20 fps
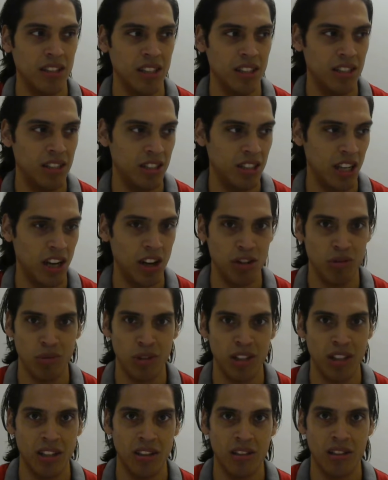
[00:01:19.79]
He shares
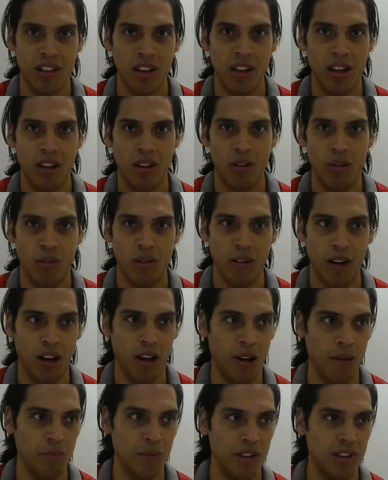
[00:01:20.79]
with us
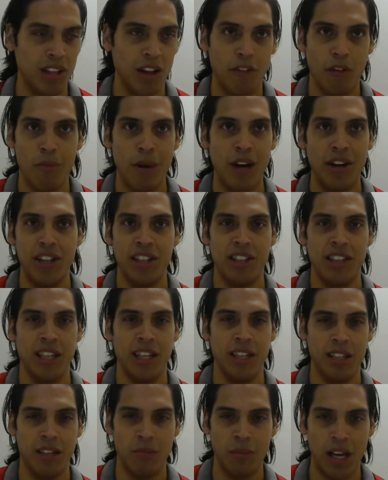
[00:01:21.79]
the stuff about His
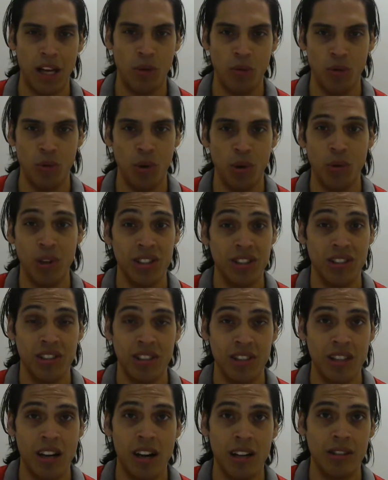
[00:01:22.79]
kingdom, like who He wants us
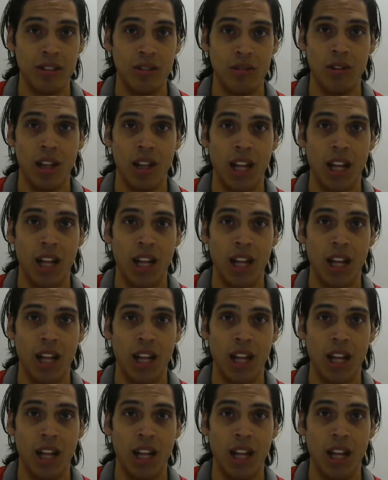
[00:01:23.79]
to talk to.